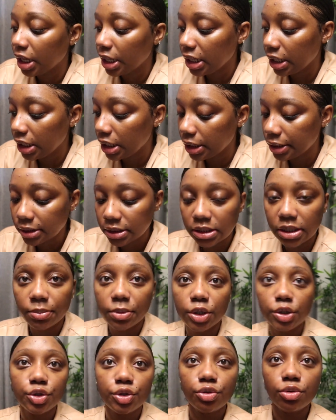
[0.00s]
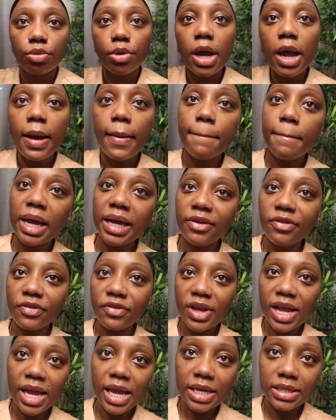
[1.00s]
and I'm gonna do my
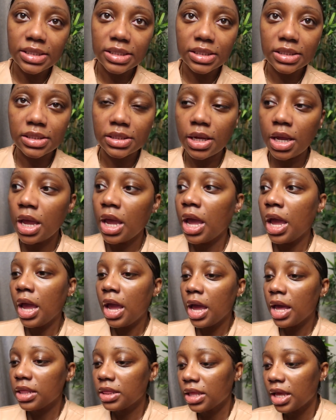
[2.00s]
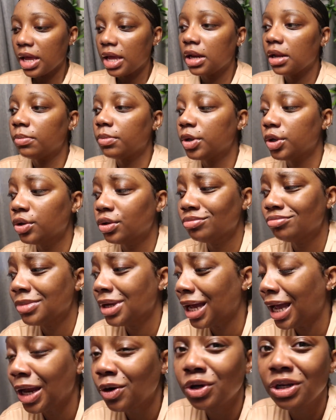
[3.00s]
face, and then I'm gonna,
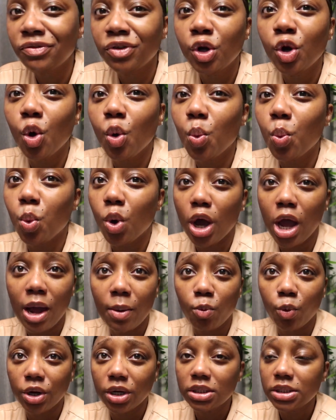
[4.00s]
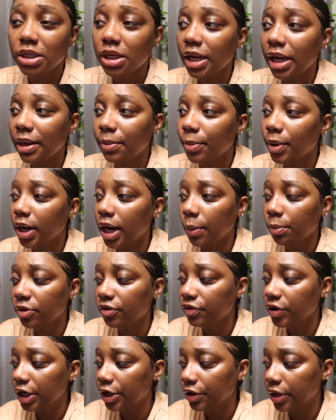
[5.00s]
I don't even know what I'm wearing today, but I'm
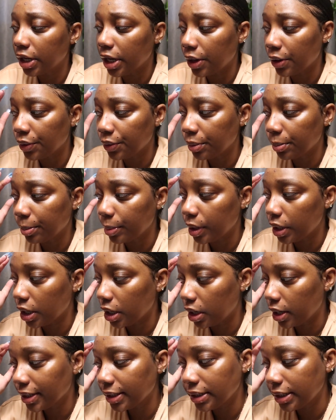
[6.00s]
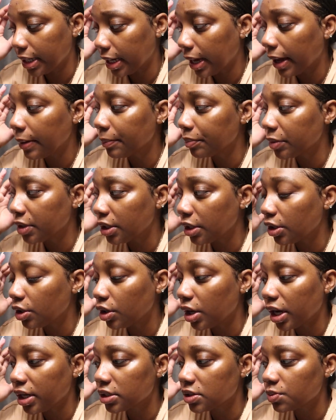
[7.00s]
gonna figure it out, but uh, yeah, and you
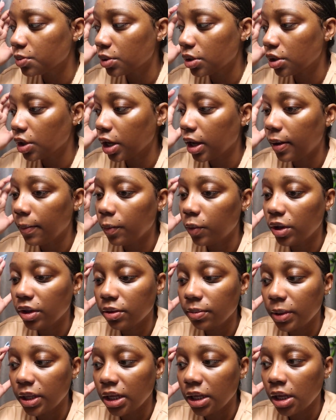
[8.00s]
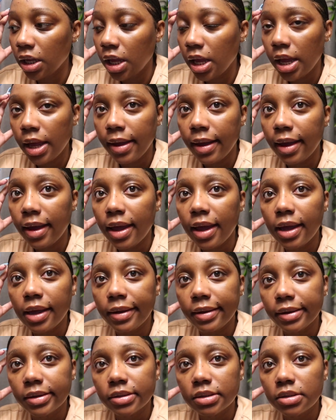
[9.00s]
guys will come with me,
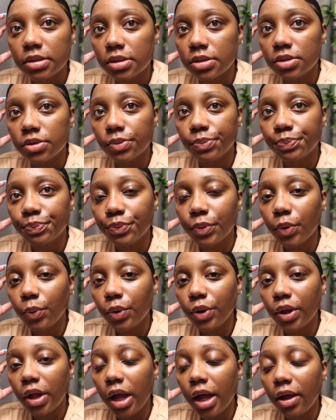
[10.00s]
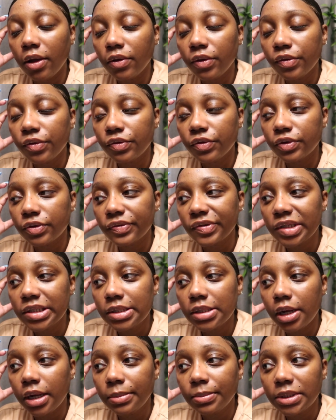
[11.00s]
and we'll have a fun
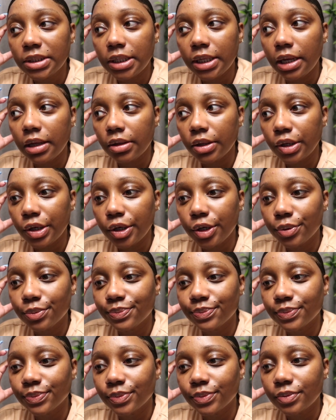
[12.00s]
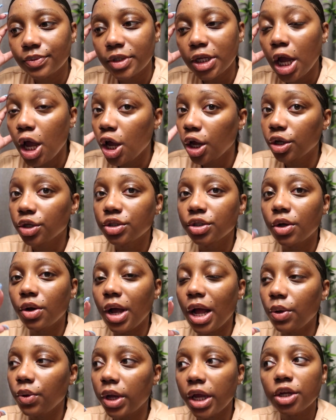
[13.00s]
time together. So
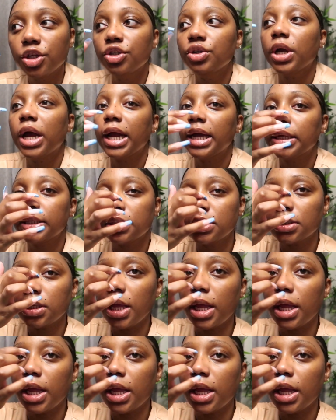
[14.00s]
I will catch you guys